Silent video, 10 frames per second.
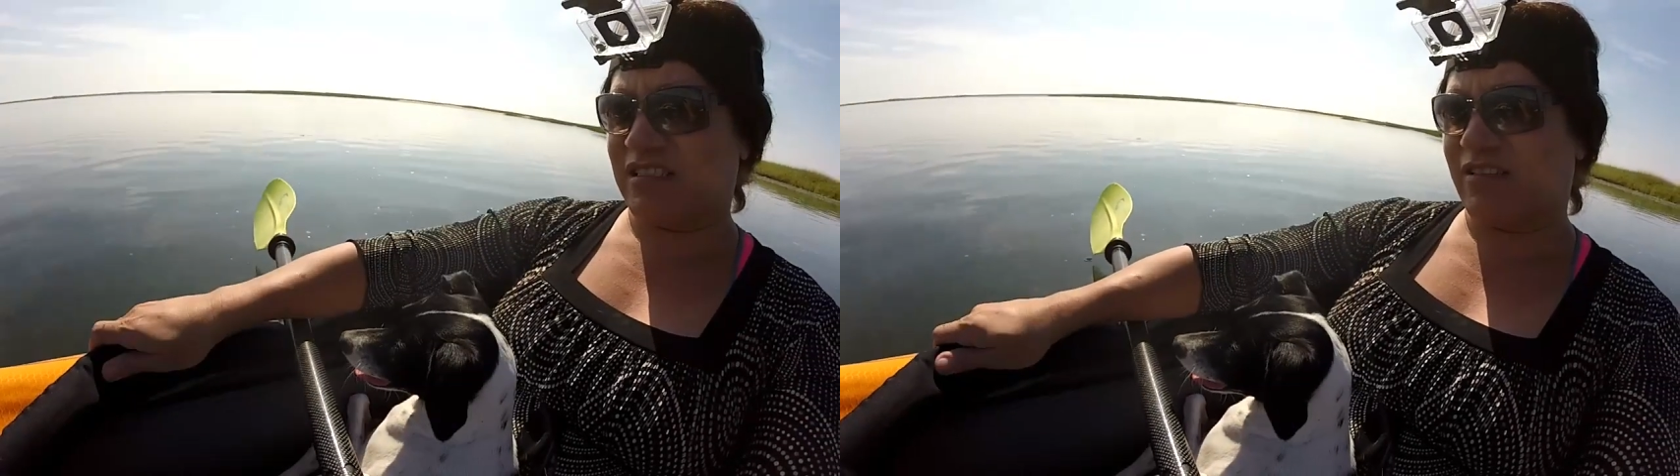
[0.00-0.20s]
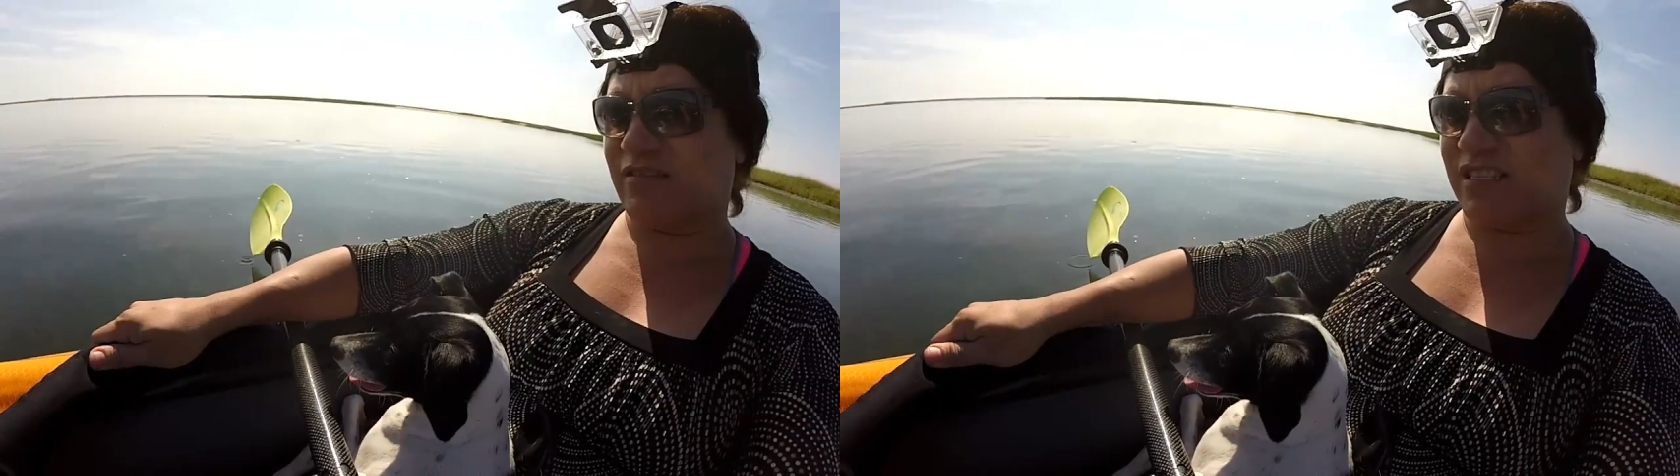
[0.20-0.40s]

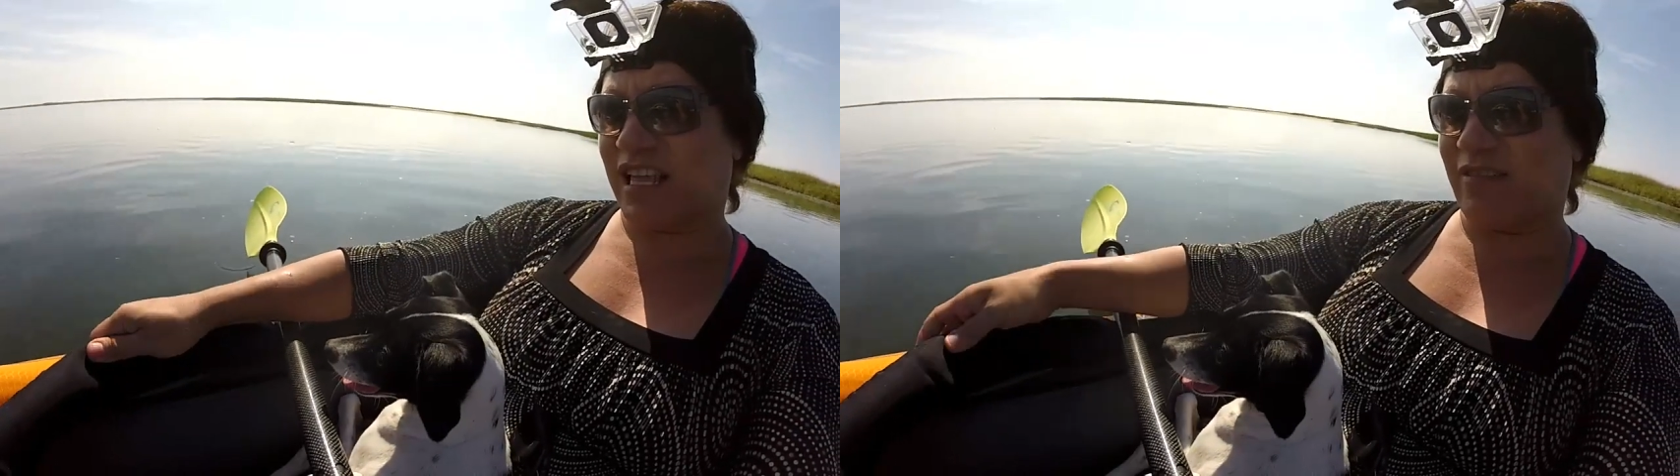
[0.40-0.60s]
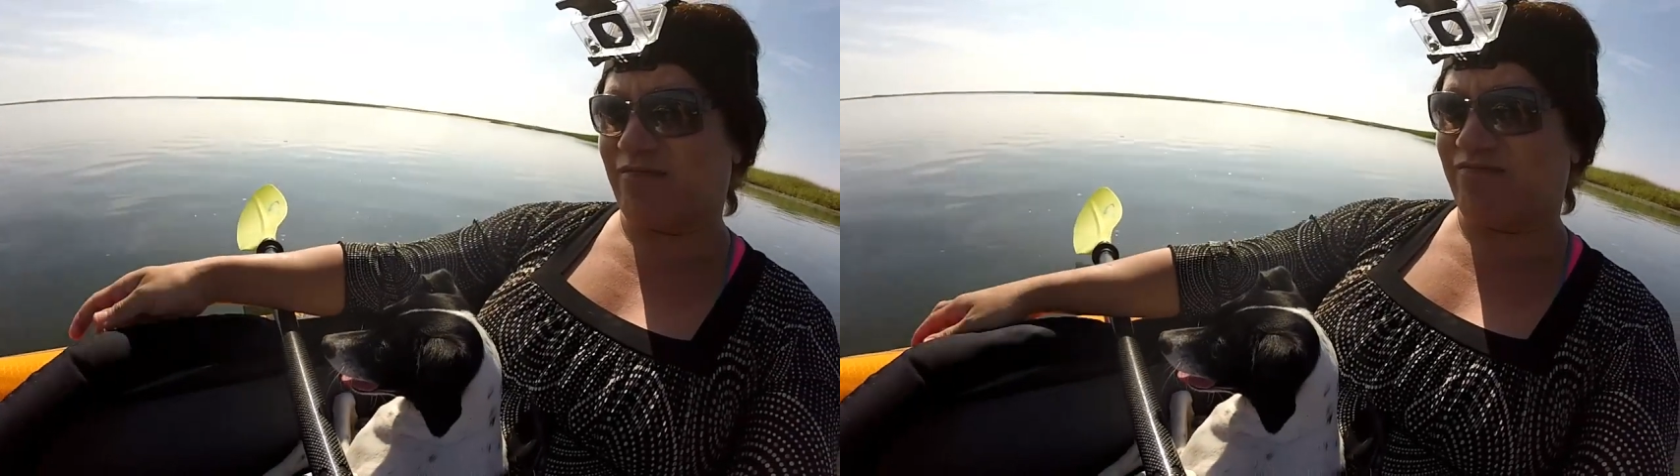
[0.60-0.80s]
it's
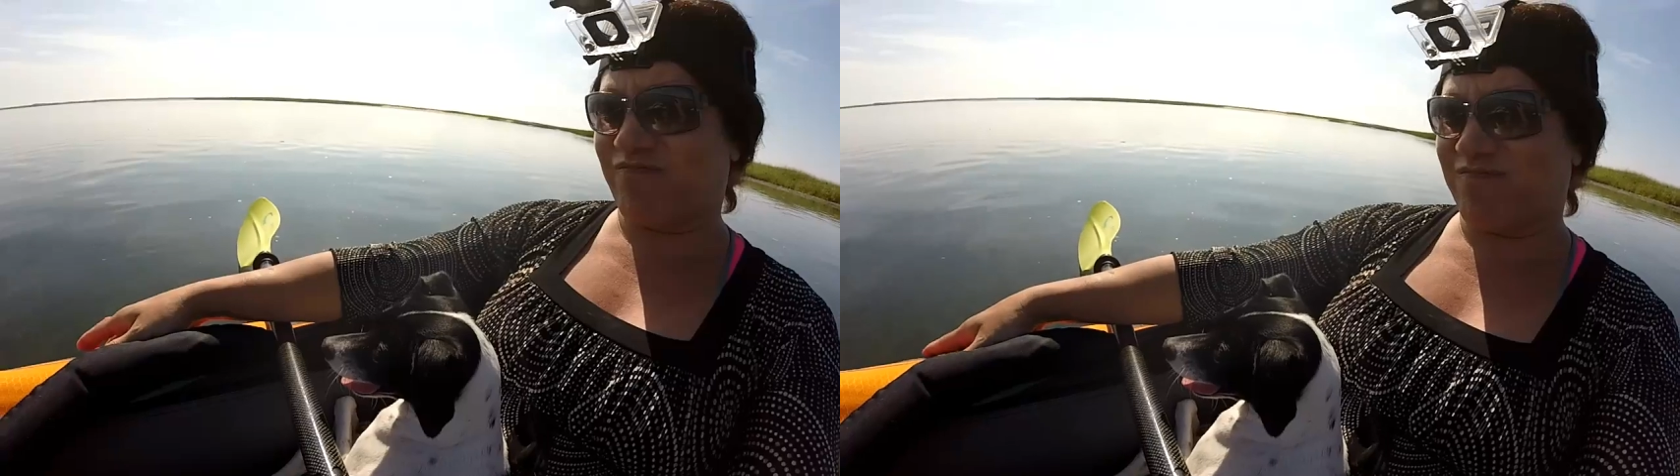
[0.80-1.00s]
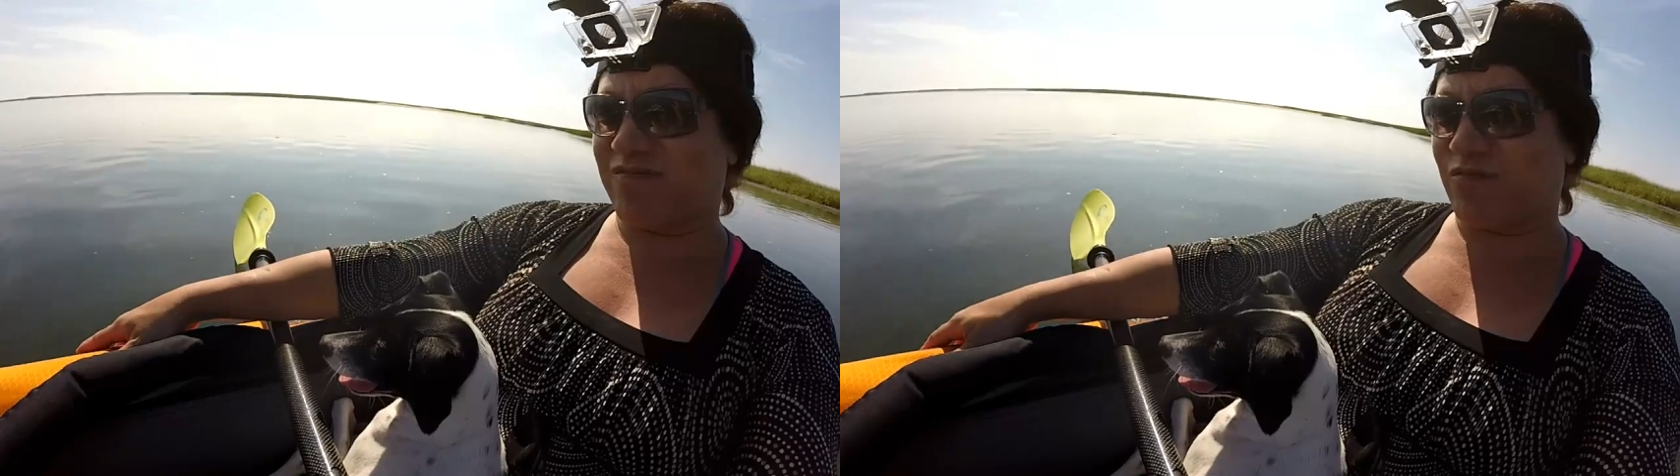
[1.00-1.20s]
like
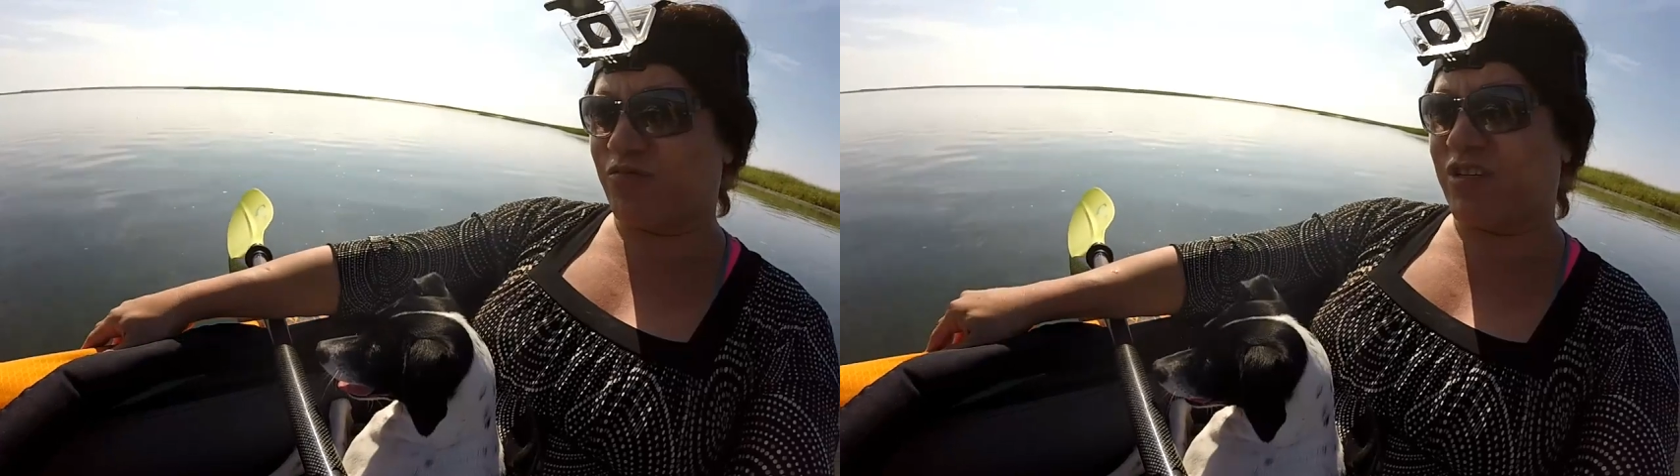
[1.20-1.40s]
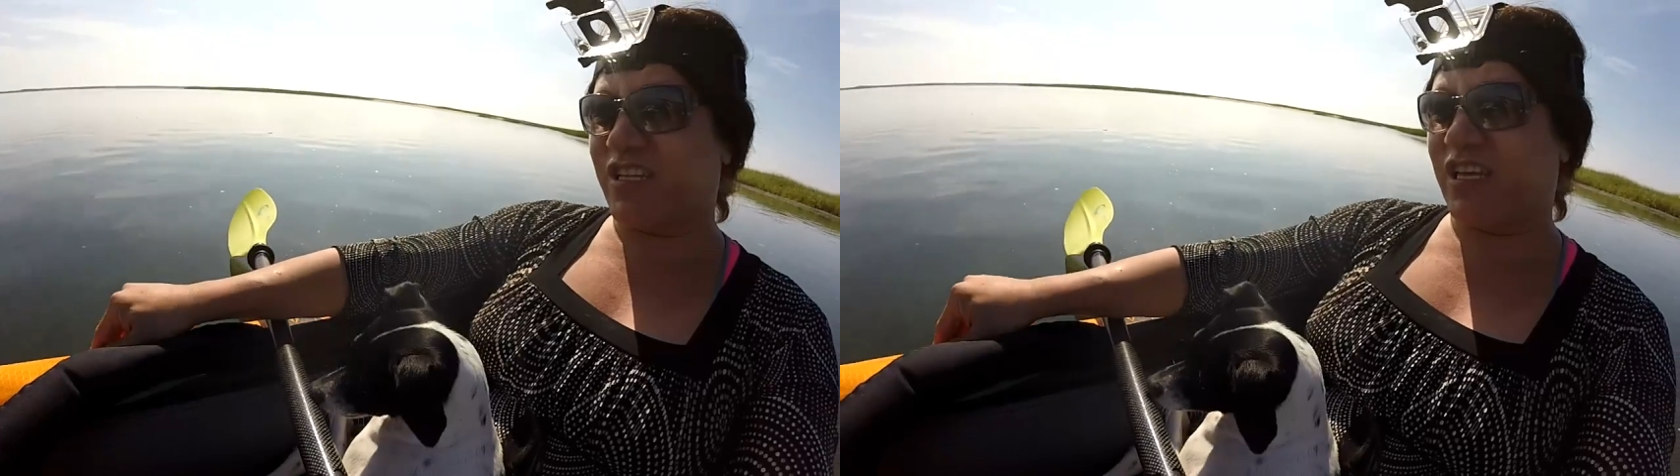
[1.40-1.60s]

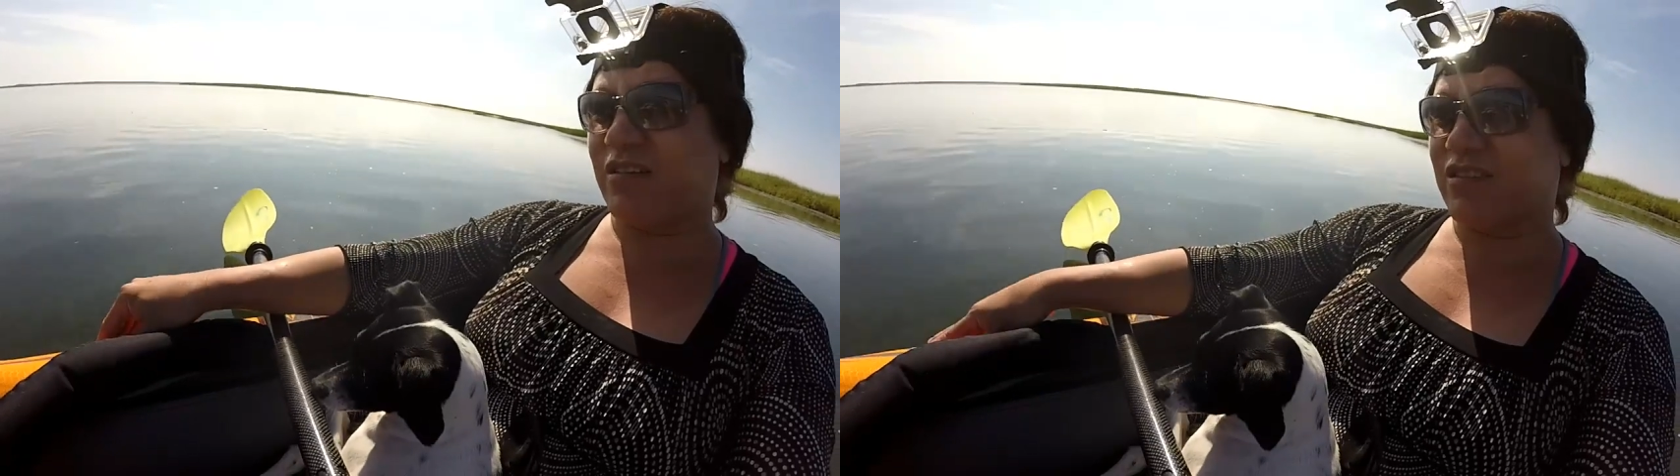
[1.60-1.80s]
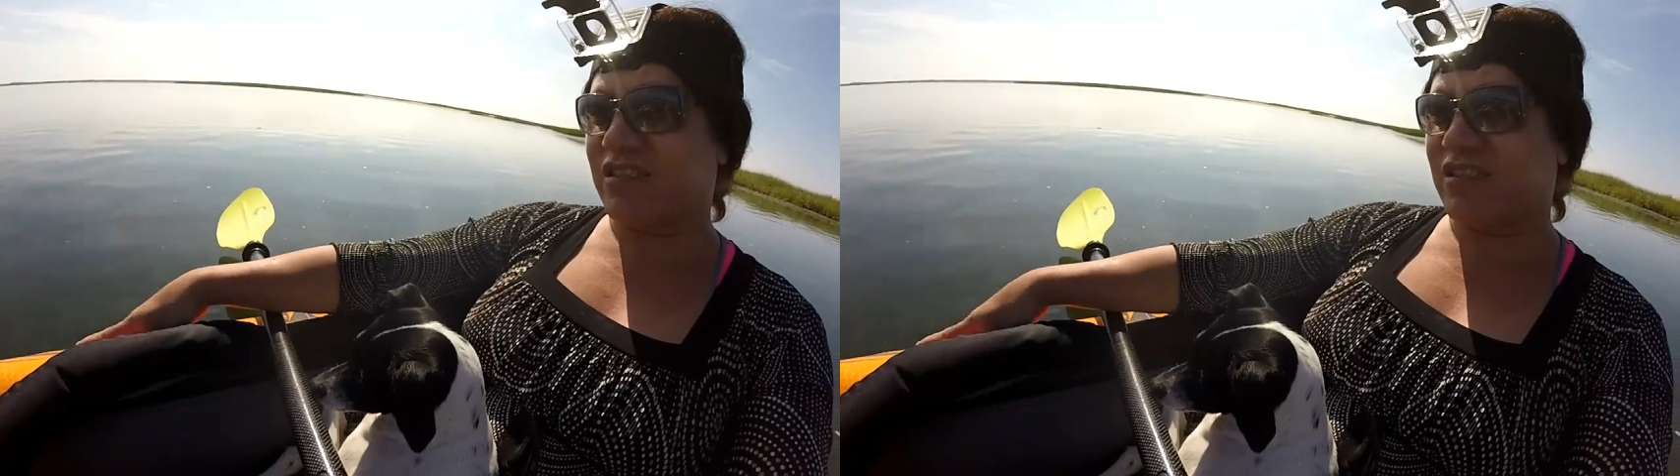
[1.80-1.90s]
really